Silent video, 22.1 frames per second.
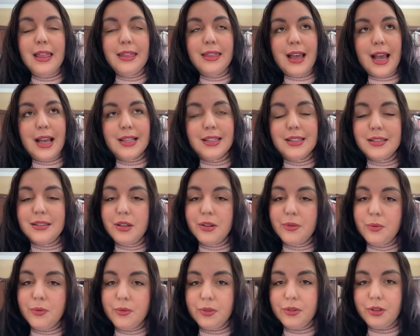that's
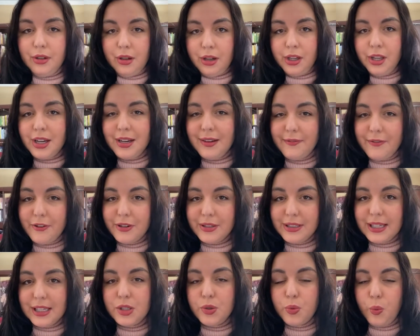the
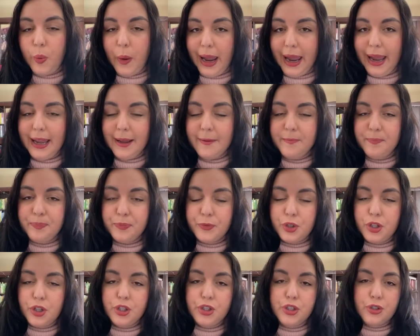universe's way
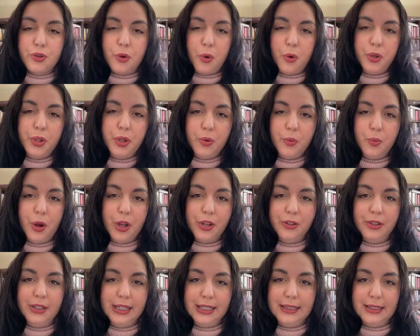to show you what
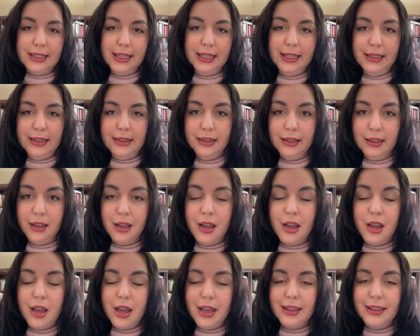you need to heal.
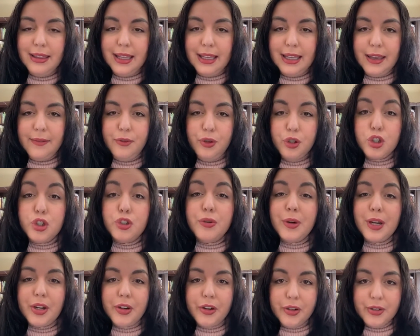They give you
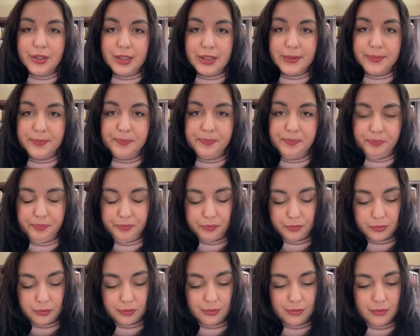triggers.
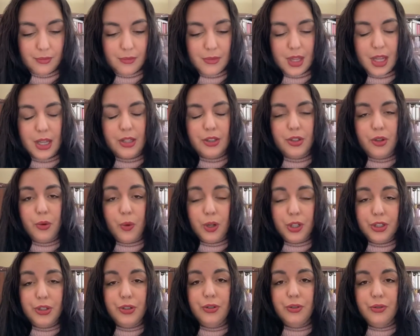So
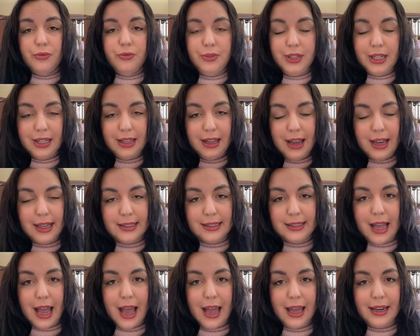once you
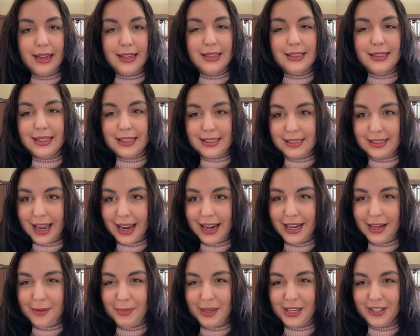realize that, it's
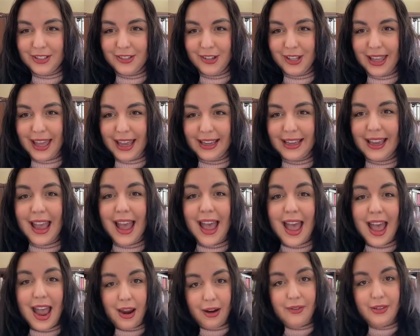exciting because you're like,
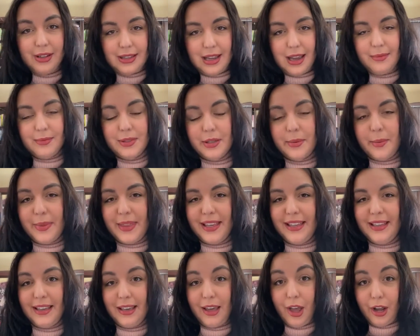every time
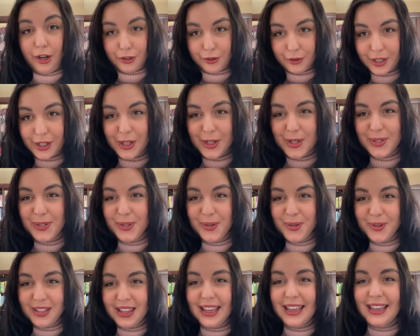something triggers
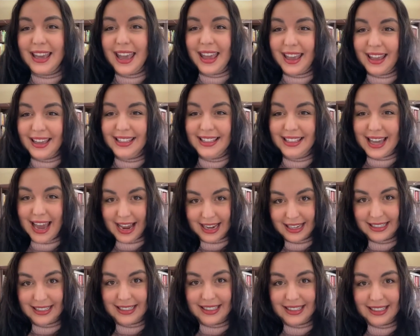you, you're like,
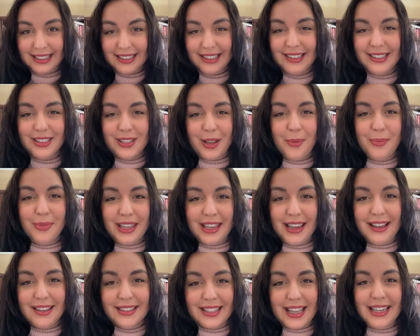yes, there's
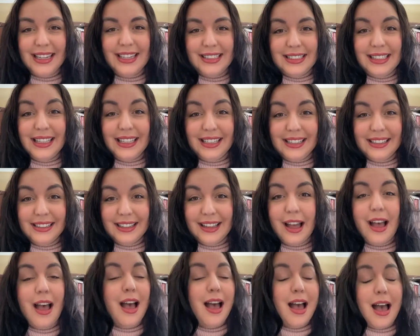something else I need to
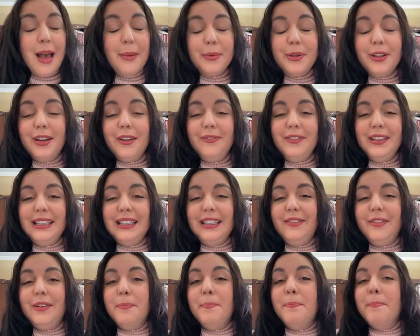heal. I'm gonna feel
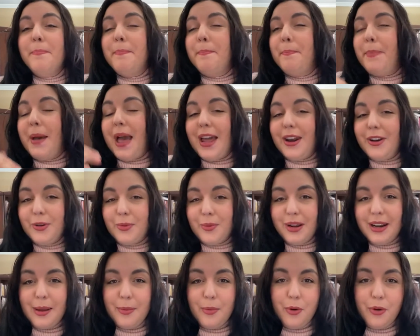even better
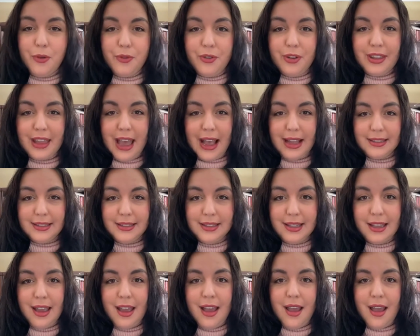when I'm over
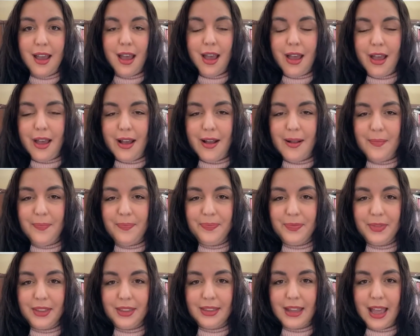that
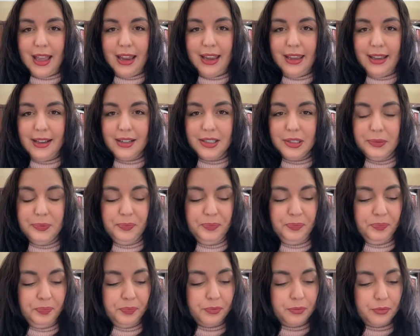hill.
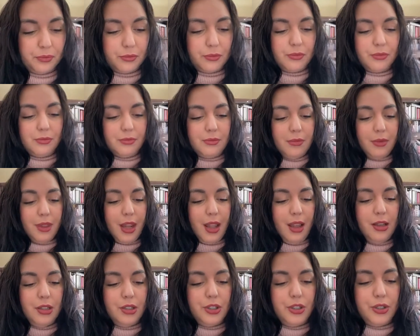
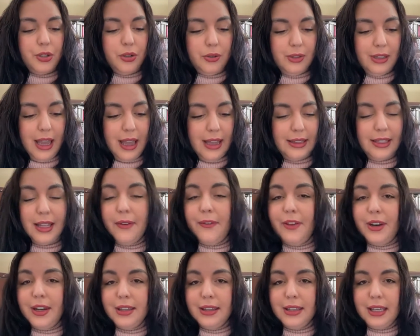So yeah,
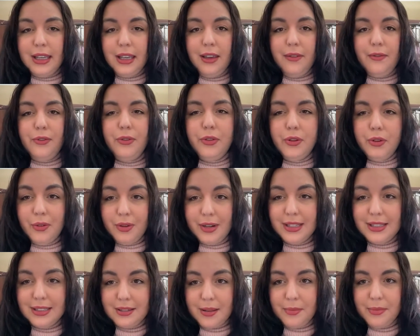definitely, if you
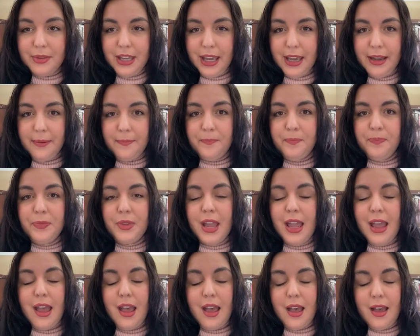notice something
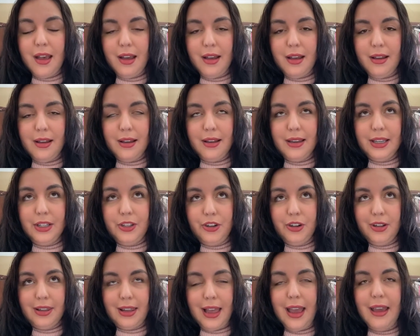in
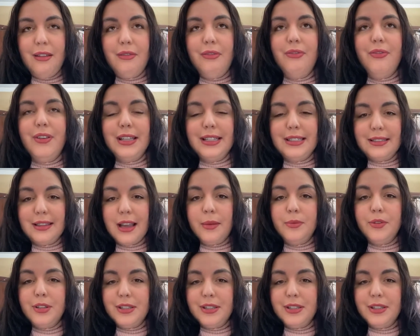your life, it's time